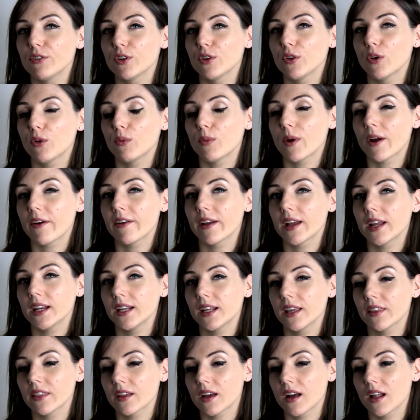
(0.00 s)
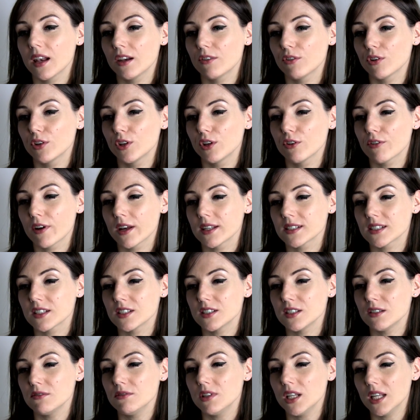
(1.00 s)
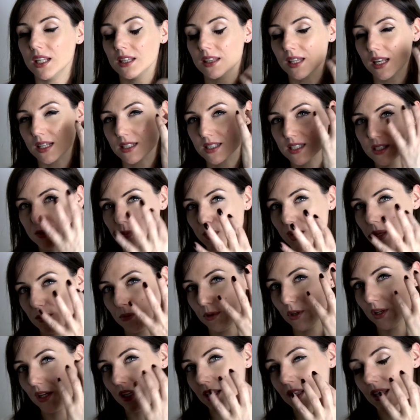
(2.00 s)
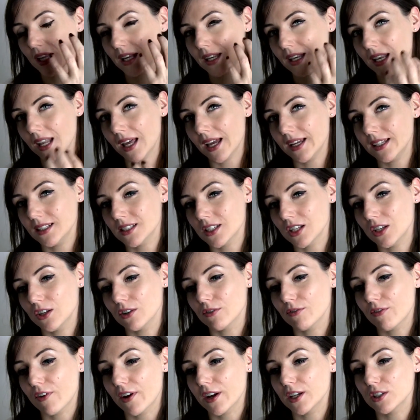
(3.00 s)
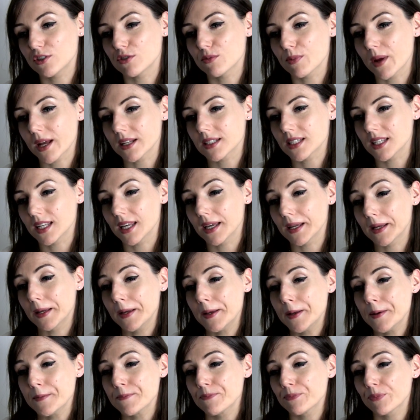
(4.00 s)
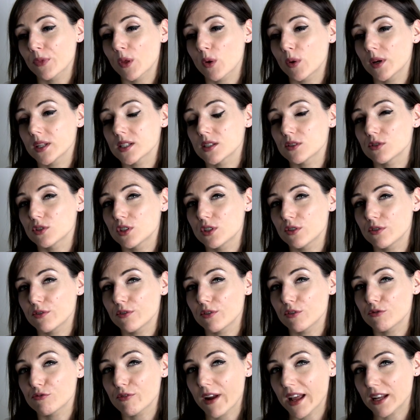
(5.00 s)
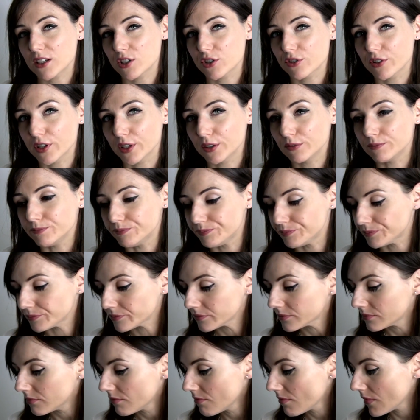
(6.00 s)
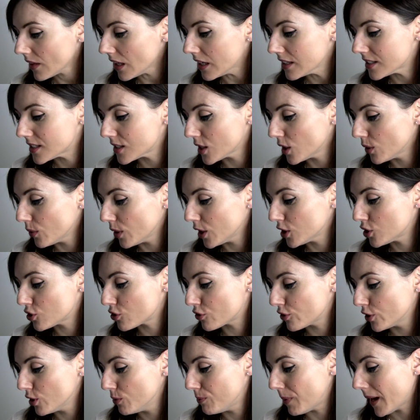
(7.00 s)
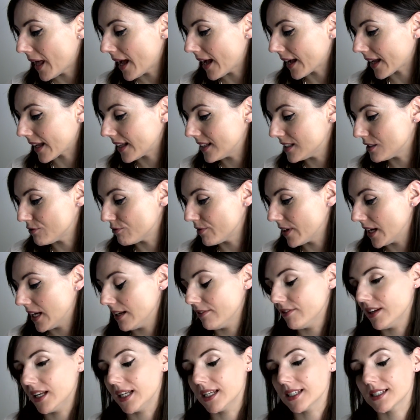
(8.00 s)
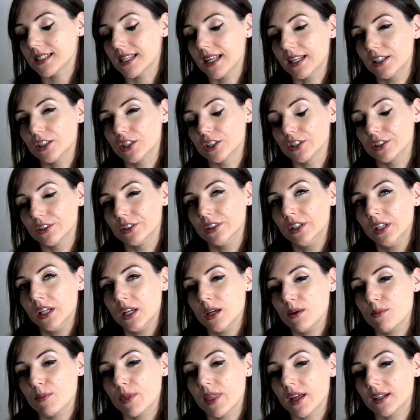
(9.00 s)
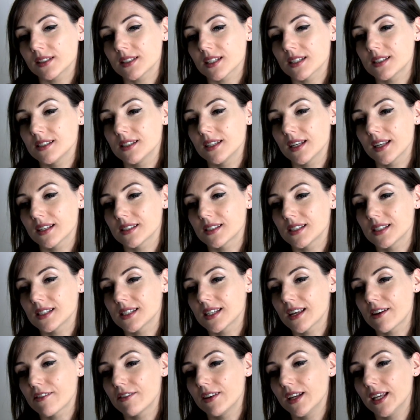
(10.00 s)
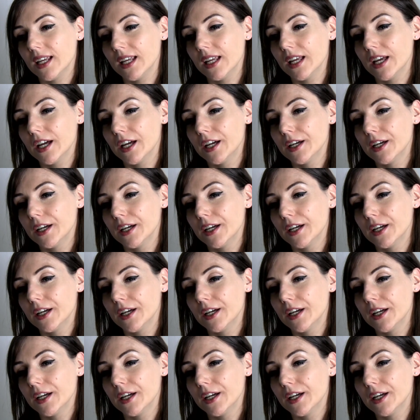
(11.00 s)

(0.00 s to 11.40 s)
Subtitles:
you're not wearing any other colour on your eyes, because you need that sweep, you need that line to look very dramatic, quite sort of retro. So a true black is really essential, but that doesn't necessarily